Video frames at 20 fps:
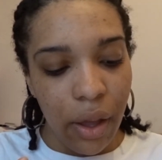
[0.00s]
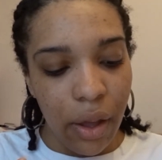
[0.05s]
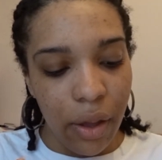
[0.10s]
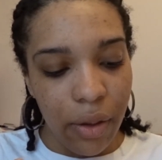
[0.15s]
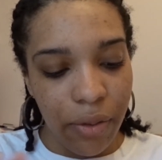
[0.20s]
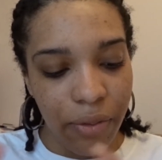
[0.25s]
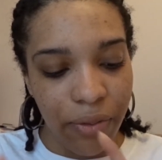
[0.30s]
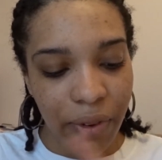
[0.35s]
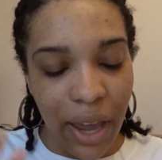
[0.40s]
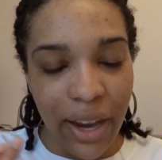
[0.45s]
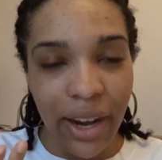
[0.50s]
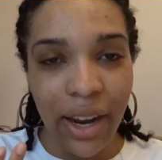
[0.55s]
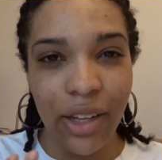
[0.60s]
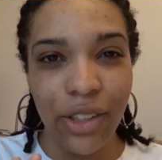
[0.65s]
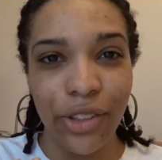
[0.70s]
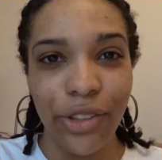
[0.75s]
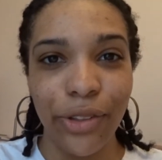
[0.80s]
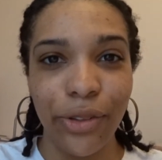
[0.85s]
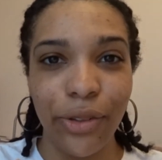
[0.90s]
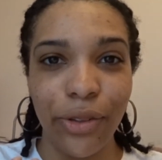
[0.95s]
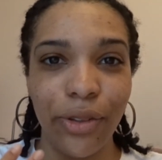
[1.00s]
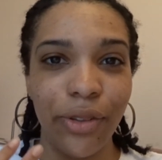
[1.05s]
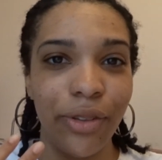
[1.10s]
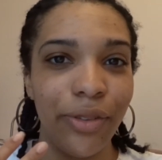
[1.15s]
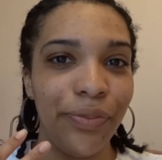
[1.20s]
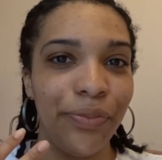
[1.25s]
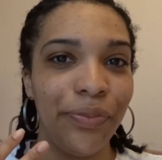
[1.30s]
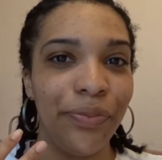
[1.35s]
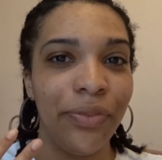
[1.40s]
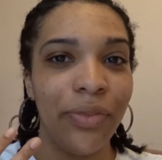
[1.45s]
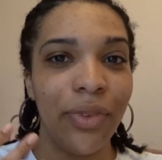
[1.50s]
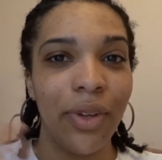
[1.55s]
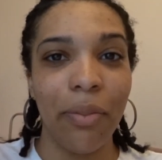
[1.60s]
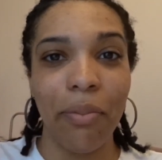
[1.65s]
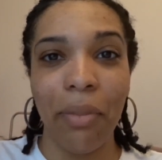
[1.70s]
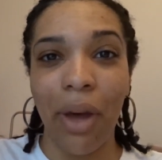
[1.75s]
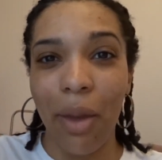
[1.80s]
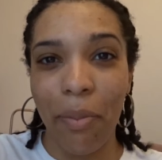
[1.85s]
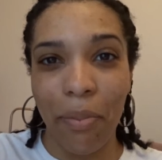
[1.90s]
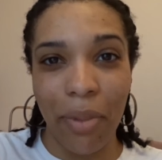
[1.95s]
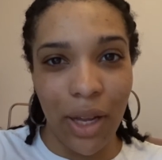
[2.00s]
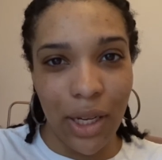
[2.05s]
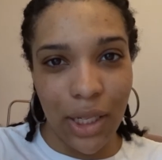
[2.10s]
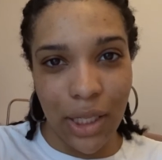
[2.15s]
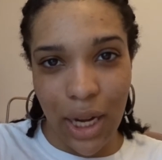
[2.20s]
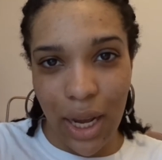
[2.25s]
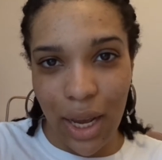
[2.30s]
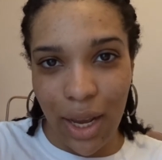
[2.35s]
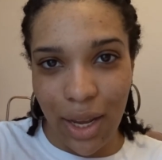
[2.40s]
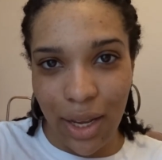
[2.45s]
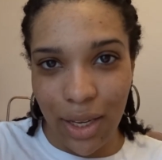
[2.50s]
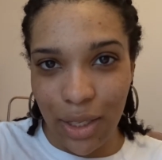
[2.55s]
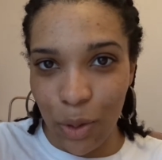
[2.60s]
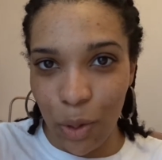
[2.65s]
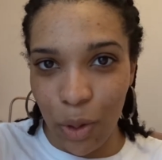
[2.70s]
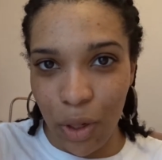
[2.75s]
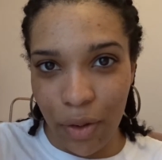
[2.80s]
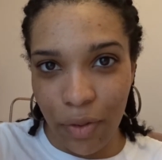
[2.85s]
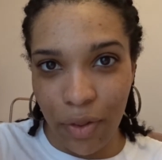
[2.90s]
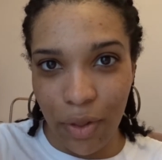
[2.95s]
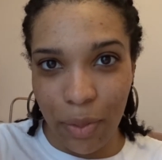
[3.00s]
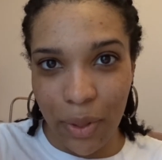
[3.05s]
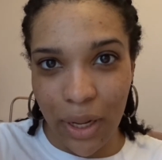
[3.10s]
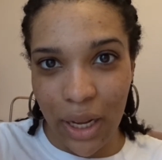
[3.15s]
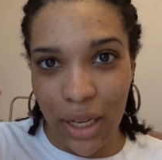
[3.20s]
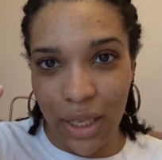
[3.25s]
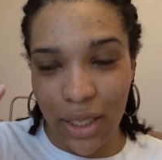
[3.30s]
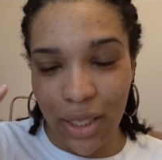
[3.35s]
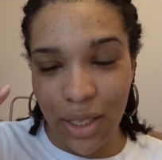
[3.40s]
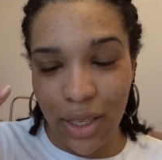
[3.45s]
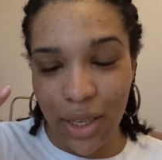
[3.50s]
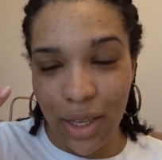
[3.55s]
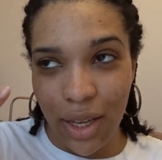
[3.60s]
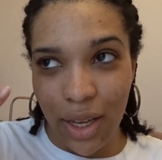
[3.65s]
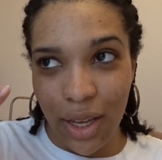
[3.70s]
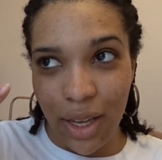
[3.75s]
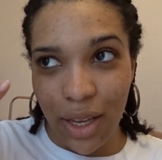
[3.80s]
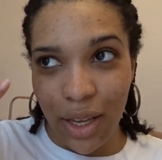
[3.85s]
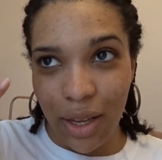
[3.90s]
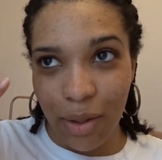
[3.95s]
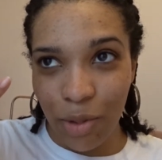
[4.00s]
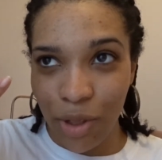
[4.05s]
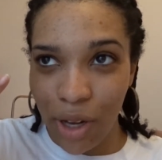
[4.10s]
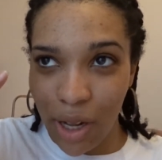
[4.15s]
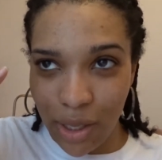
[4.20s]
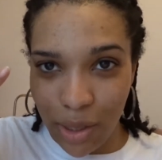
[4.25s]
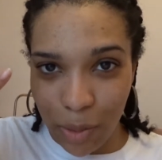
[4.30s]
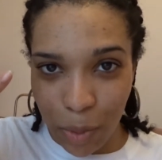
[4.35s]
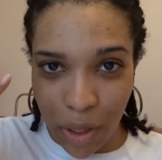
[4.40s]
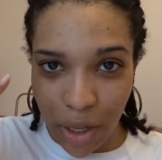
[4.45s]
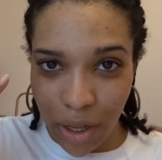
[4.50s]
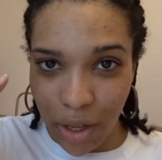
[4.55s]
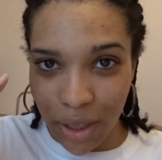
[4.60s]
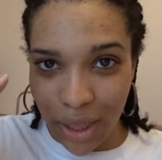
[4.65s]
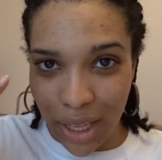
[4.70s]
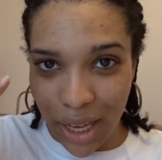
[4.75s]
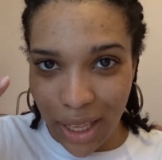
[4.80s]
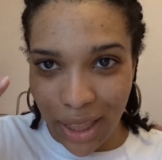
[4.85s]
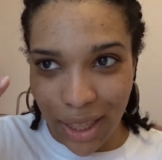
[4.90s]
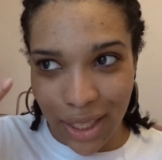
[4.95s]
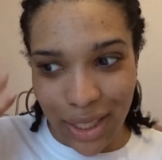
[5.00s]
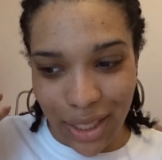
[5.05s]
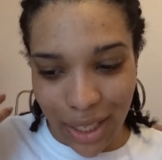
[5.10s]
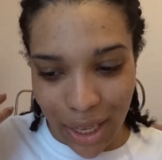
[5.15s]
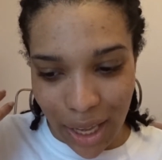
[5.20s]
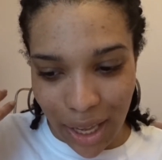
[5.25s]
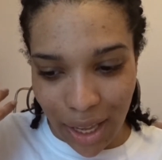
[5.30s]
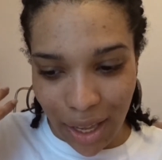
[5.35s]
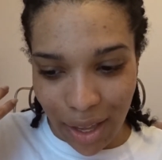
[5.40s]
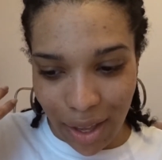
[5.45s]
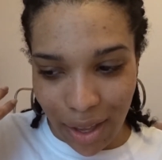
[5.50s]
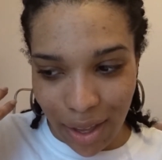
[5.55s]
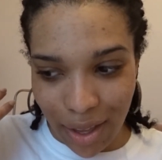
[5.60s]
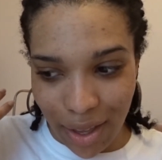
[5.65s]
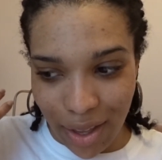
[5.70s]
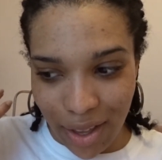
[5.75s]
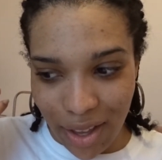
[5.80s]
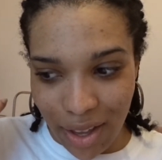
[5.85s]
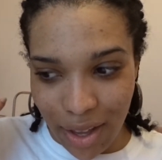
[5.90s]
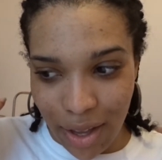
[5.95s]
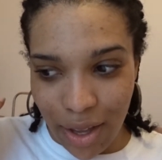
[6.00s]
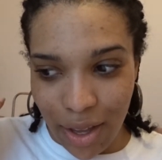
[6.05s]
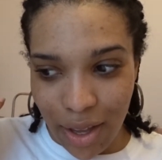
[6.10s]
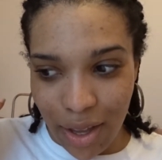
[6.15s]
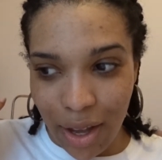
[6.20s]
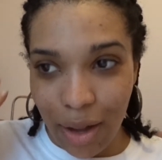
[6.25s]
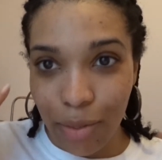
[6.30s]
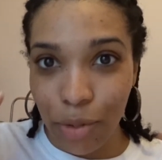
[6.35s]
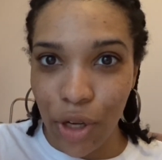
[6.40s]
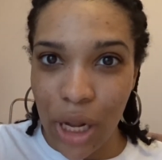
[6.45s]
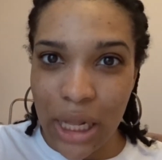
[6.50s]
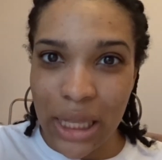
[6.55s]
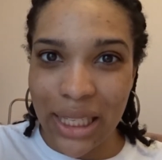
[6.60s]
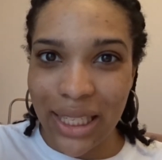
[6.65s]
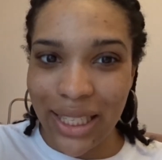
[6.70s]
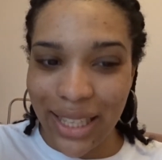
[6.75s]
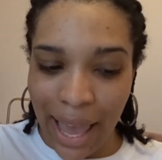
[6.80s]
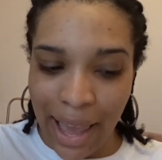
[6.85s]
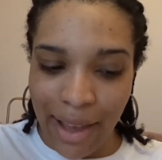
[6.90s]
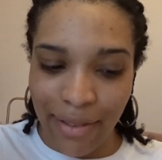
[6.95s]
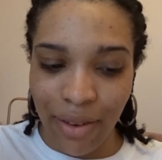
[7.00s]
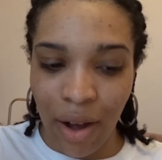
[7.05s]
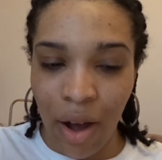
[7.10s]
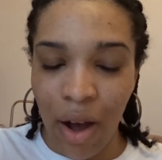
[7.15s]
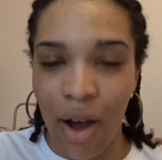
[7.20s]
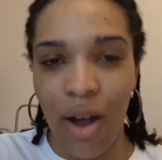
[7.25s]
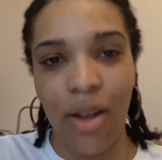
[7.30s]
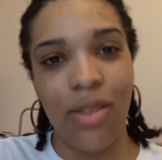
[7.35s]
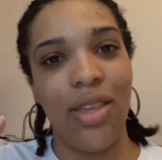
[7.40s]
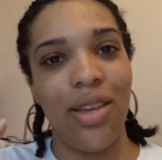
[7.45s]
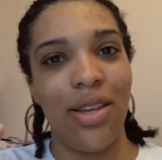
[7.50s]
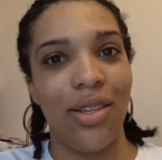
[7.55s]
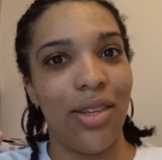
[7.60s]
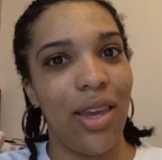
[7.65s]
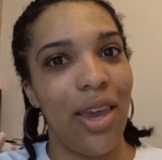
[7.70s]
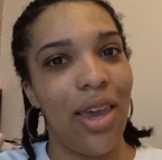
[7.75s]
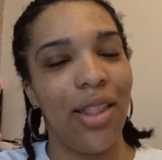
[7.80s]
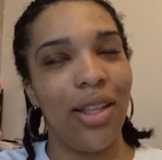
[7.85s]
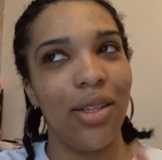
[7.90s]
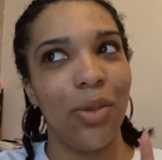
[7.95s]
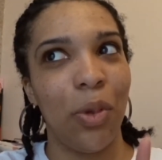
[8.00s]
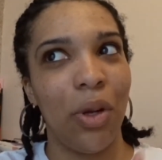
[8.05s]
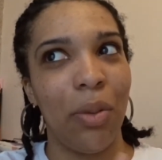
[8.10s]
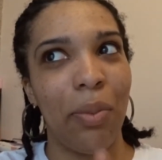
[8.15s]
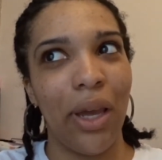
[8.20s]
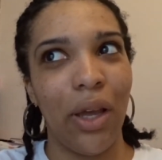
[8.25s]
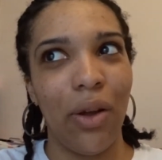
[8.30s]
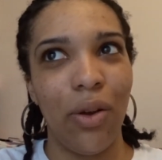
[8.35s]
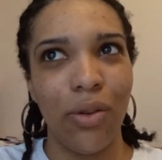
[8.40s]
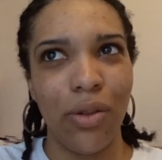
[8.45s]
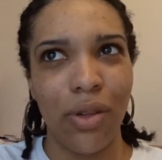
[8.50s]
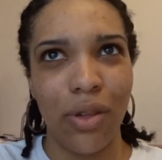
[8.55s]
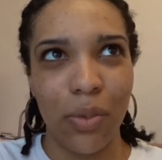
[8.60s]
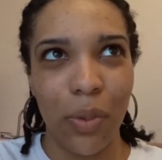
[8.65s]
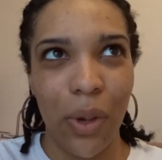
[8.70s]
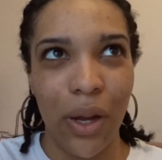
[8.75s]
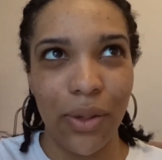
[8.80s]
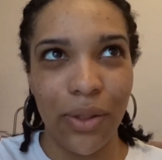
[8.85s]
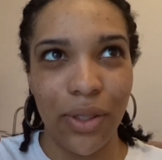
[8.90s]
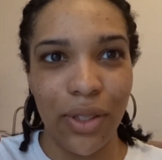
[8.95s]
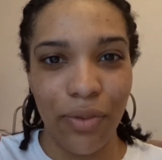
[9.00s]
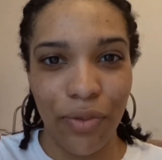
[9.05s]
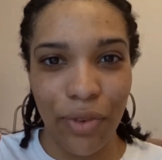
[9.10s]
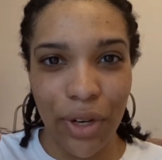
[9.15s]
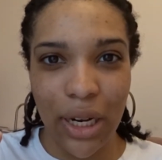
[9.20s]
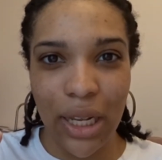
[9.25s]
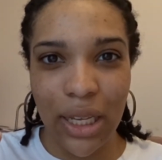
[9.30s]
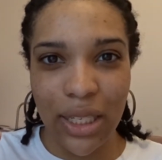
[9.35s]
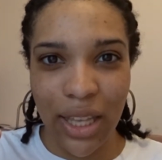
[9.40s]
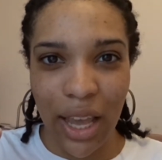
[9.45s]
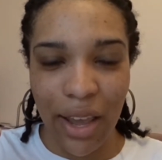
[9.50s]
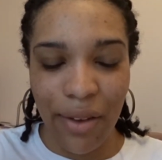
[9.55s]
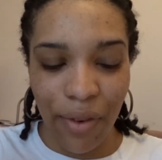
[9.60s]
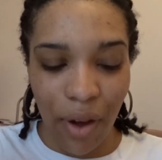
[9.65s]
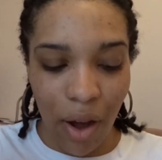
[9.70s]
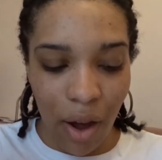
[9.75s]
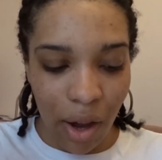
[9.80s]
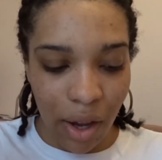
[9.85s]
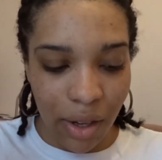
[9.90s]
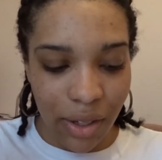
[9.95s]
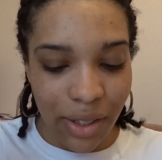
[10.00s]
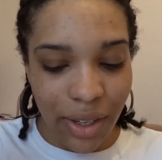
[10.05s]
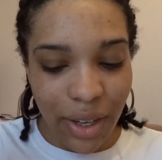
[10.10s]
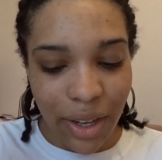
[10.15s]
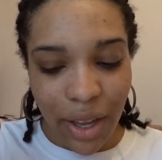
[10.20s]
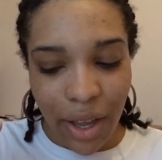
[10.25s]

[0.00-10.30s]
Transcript: Financial, my budget is all over the place. I'm trying to work on that this year. I'm trying to save hard this year. That's one of my goals as well, to really save hard.